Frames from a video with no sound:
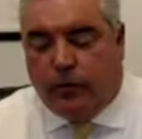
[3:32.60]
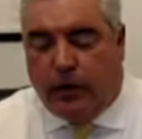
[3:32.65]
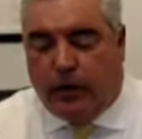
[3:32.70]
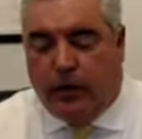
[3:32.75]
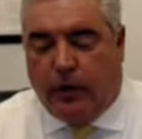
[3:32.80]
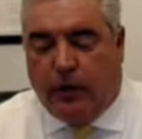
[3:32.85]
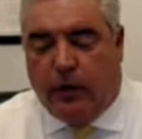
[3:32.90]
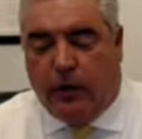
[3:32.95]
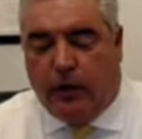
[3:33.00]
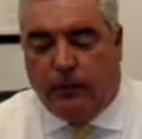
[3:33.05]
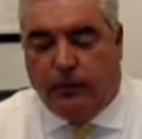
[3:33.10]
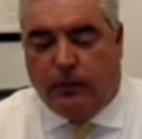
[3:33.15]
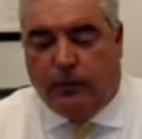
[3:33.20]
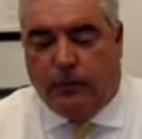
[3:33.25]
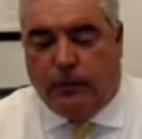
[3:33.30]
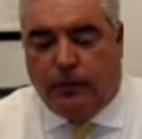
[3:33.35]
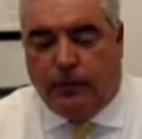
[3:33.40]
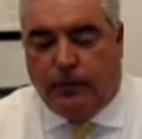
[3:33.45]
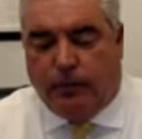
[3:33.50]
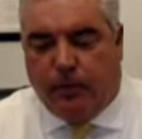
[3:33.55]

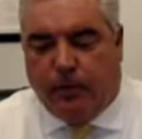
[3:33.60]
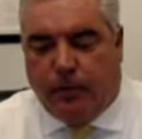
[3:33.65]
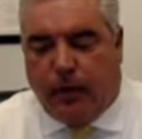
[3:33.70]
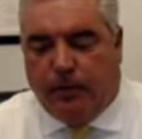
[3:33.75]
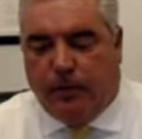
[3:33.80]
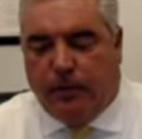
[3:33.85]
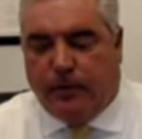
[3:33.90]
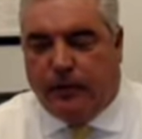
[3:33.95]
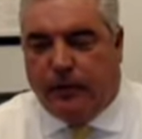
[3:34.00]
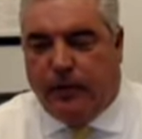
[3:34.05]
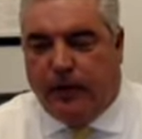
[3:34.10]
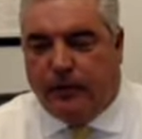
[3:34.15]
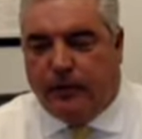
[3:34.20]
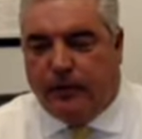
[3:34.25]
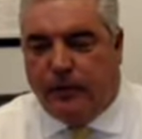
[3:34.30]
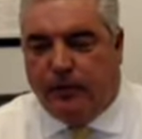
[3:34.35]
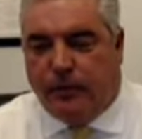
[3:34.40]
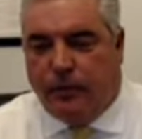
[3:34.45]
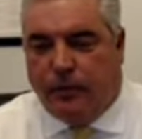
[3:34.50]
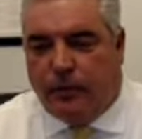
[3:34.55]
The property tax
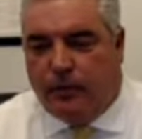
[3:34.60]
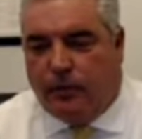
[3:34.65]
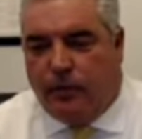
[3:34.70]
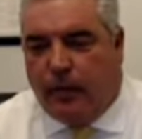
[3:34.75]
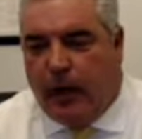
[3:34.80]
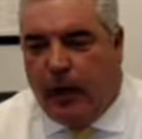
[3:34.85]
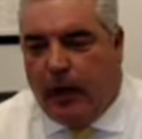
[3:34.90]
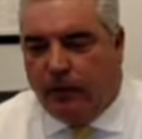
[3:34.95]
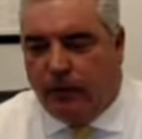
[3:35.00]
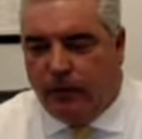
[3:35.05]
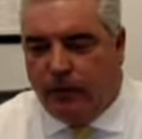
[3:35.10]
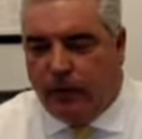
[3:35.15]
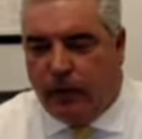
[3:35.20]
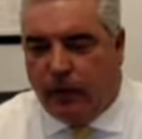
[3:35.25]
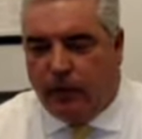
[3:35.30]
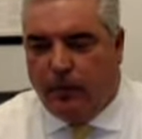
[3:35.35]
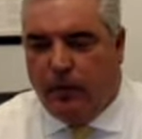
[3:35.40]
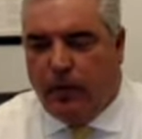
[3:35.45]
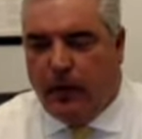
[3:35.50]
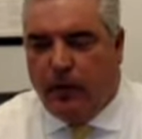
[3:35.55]
input we've talked
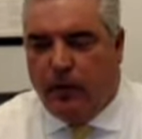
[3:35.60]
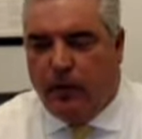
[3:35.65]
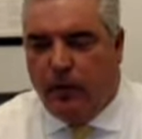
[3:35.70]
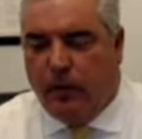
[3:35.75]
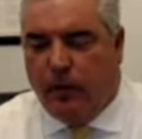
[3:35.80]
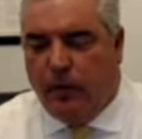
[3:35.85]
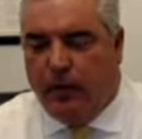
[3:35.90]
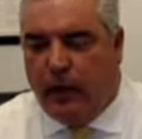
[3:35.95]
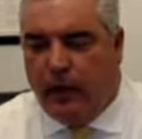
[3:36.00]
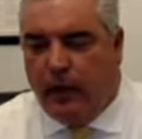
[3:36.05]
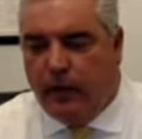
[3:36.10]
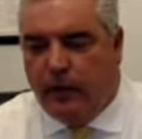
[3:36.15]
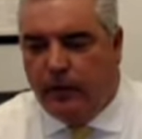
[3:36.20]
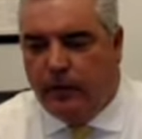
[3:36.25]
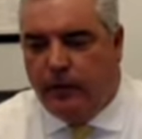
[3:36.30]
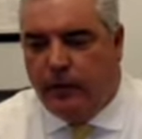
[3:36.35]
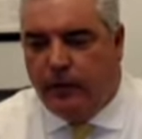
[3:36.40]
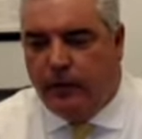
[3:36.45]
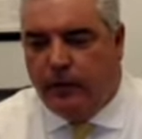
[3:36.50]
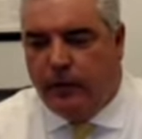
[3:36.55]
about it all day,
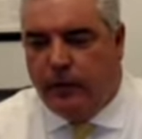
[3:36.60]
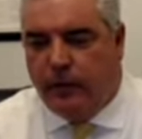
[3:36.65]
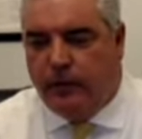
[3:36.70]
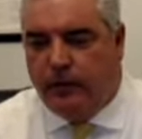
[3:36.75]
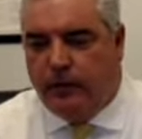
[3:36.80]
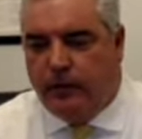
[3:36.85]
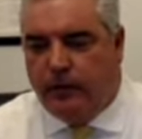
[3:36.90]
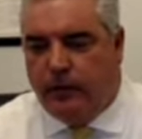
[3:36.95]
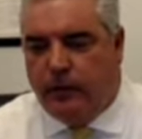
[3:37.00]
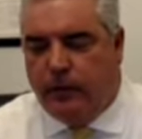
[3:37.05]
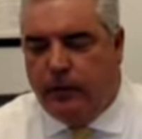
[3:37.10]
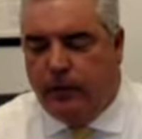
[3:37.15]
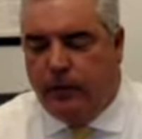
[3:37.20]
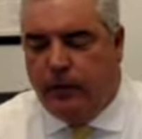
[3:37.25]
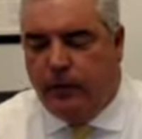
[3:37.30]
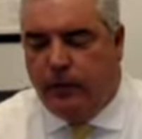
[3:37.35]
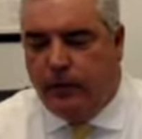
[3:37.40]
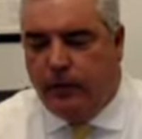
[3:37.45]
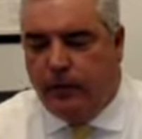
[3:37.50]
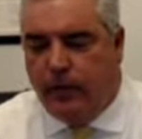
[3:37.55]
is just a
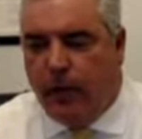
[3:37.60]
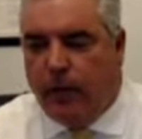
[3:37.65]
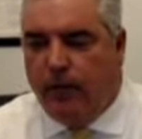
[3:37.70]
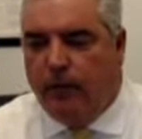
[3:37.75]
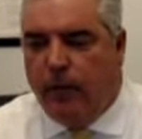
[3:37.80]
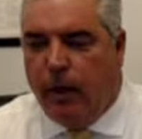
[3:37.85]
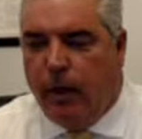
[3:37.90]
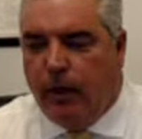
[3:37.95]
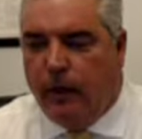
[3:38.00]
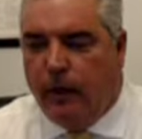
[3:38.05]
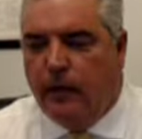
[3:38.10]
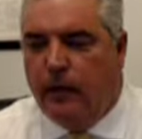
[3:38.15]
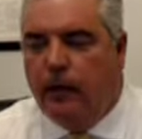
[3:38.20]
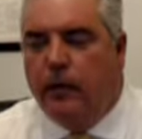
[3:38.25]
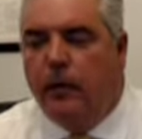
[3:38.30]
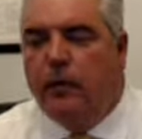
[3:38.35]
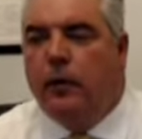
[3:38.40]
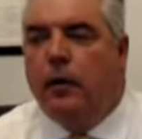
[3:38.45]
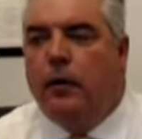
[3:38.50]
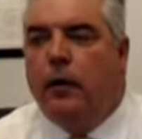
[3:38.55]
huge amount of money.
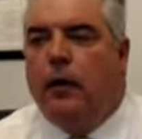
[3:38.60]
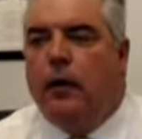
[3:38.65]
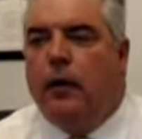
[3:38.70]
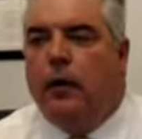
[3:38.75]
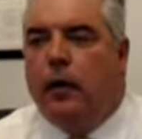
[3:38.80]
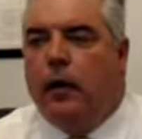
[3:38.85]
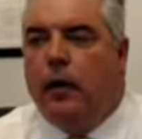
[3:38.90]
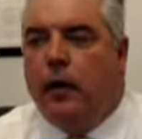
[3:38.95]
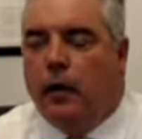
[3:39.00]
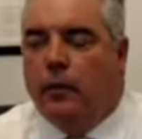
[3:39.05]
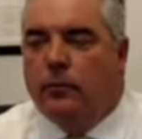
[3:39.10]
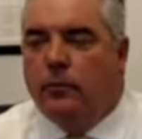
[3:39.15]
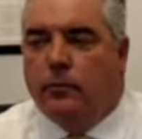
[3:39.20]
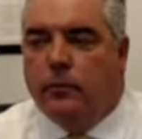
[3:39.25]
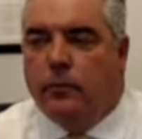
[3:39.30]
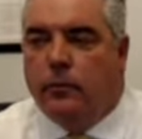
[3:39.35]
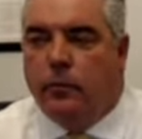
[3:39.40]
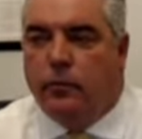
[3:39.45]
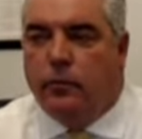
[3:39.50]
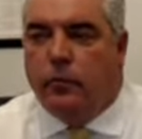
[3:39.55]

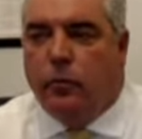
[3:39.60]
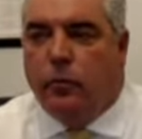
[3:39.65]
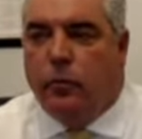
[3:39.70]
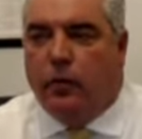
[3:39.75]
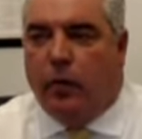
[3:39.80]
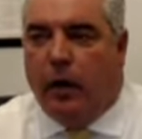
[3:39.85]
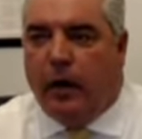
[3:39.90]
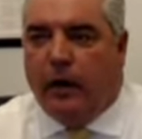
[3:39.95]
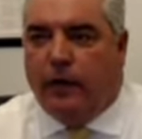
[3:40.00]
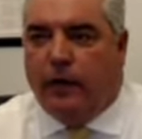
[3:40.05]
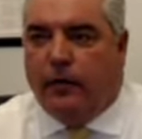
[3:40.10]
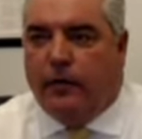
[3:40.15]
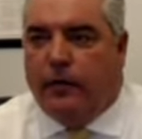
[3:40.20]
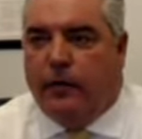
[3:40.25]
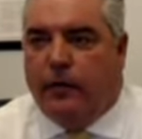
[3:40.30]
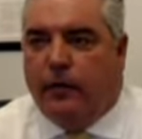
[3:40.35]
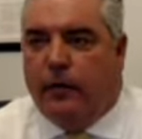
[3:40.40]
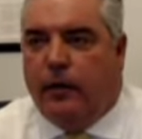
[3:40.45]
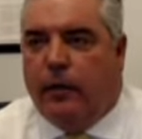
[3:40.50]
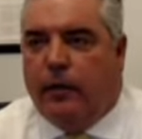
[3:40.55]
We want to
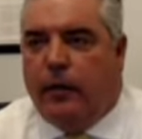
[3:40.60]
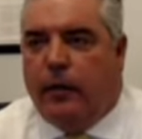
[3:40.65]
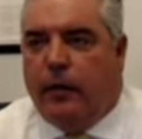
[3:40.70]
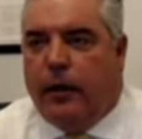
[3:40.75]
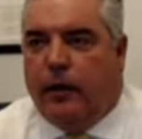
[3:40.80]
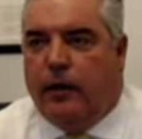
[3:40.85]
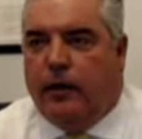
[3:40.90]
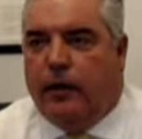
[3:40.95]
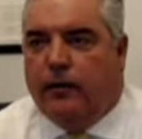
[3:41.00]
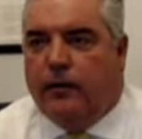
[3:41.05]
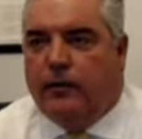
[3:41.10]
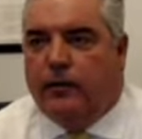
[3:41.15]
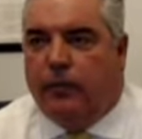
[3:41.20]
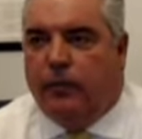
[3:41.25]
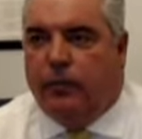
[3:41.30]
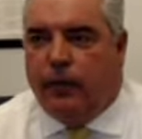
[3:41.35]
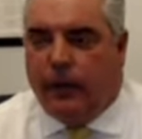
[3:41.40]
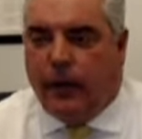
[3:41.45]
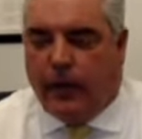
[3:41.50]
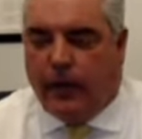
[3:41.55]
continue to pay those and
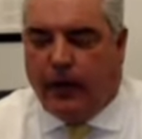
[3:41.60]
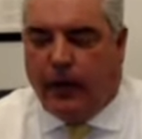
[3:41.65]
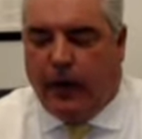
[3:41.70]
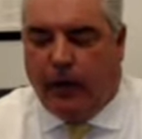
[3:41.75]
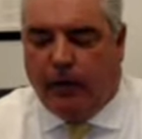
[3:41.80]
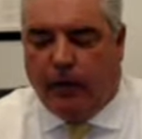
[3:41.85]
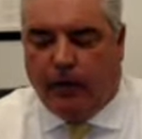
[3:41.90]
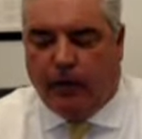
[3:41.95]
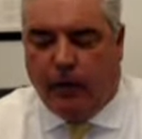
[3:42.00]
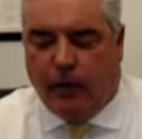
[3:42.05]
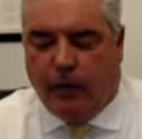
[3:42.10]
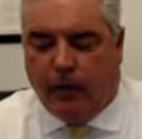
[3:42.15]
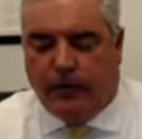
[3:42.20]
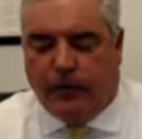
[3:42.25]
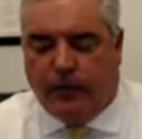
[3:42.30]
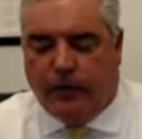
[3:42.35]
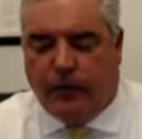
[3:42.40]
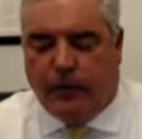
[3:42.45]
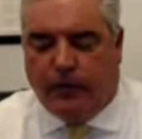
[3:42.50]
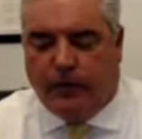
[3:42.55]
be an economic force
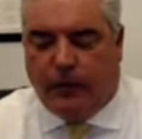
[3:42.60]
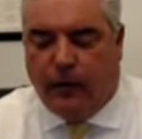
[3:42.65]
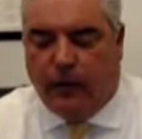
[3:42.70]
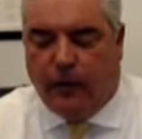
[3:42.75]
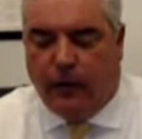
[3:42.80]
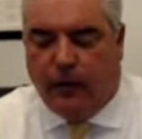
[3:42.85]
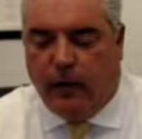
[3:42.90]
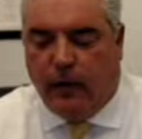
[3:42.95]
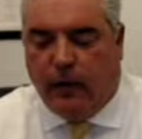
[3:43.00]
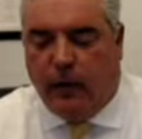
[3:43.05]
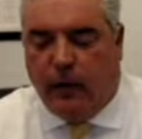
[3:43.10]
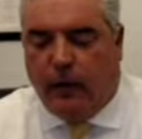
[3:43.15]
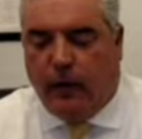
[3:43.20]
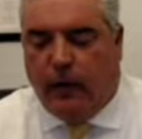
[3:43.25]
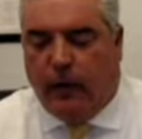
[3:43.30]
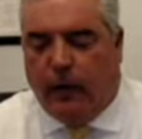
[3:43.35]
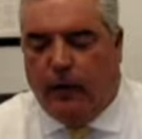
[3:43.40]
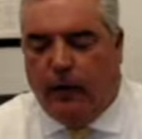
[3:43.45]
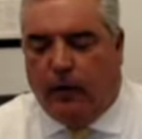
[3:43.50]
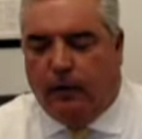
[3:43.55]
in the state.
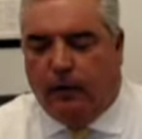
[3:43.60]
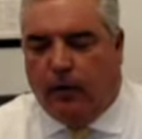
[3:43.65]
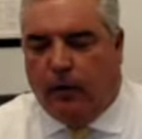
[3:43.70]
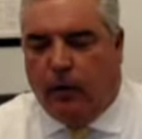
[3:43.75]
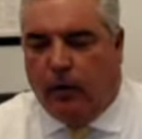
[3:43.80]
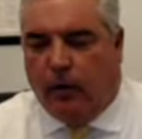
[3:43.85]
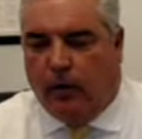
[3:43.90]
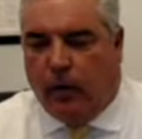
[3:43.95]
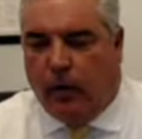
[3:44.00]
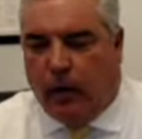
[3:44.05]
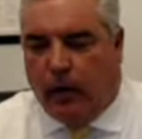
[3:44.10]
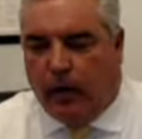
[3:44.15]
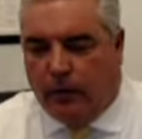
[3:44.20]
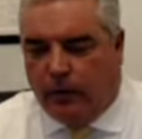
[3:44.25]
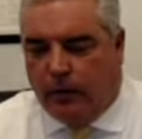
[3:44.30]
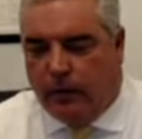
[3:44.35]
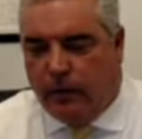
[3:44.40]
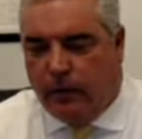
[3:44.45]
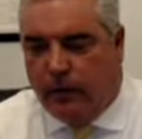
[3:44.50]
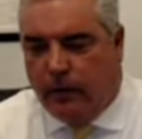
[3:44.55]
And if you go
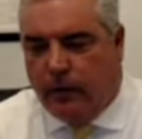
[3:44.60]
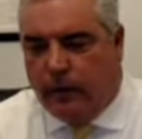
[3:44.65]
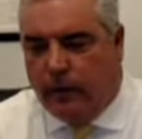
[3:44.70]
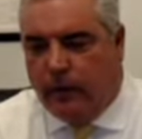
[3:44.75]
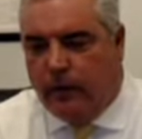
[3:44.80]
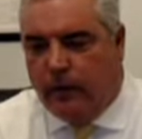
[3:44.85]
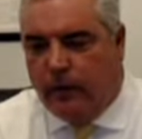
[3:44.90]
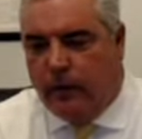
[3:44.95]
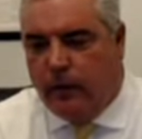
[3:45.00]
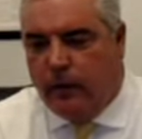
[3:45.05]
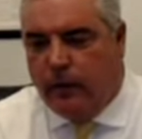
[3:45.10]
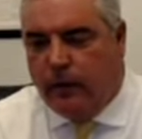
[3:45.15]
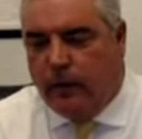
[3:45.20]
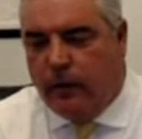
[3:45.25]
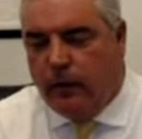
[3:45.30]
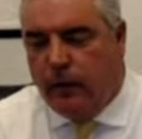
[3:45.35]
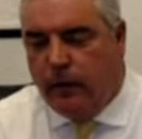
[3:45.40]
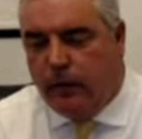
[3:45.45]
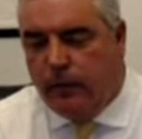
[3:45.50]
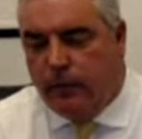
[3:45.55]
around
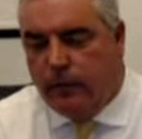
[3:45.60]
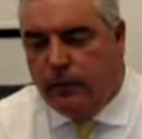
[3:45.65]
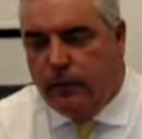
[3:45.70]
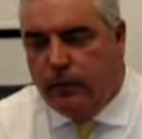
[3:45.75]
and